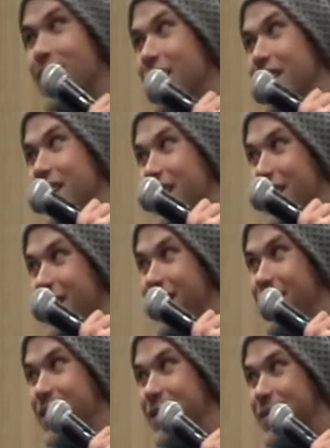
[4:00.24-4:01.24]
I hope
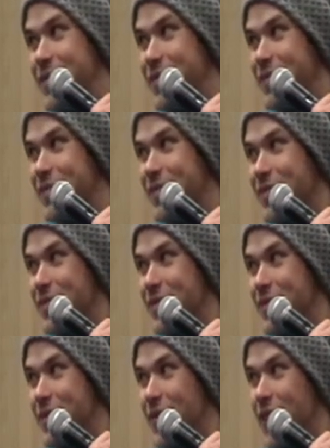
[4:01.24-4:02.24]
Jackson's not listening
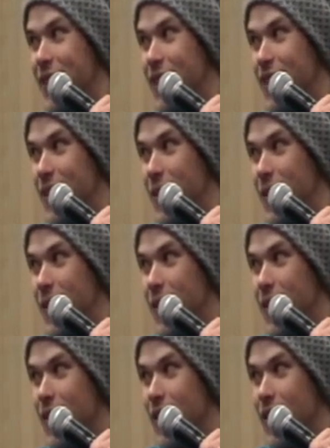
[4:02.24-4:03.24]
because I haven't heard you name him at
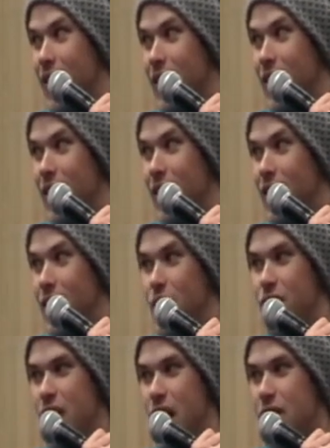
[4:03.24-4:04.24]
all in there.
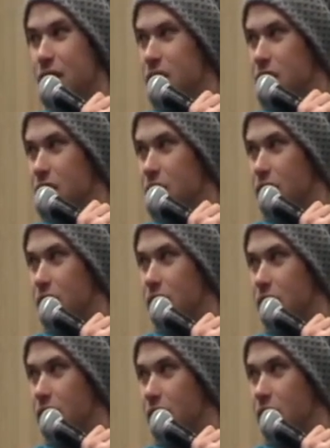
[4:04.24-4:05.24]
Who's Jackson?
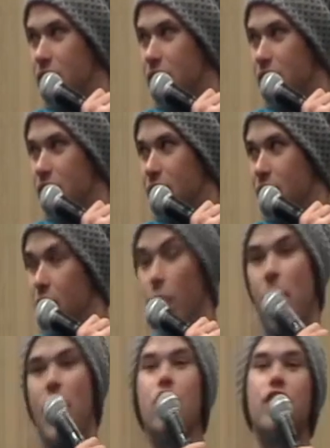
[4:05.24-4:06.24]

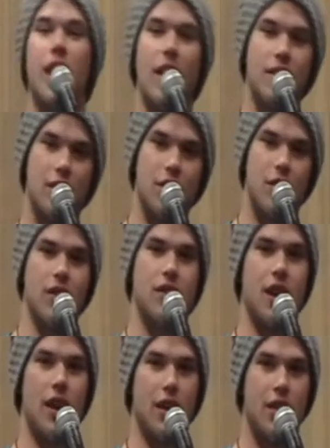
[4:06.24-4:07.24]
Oh, Michael Jackson's always
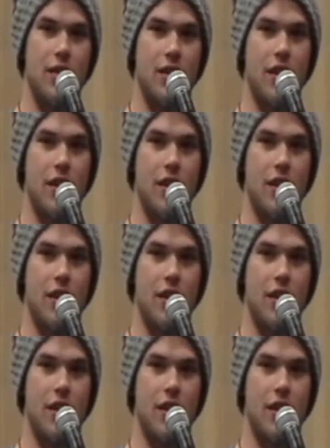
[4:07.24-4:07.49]
nice.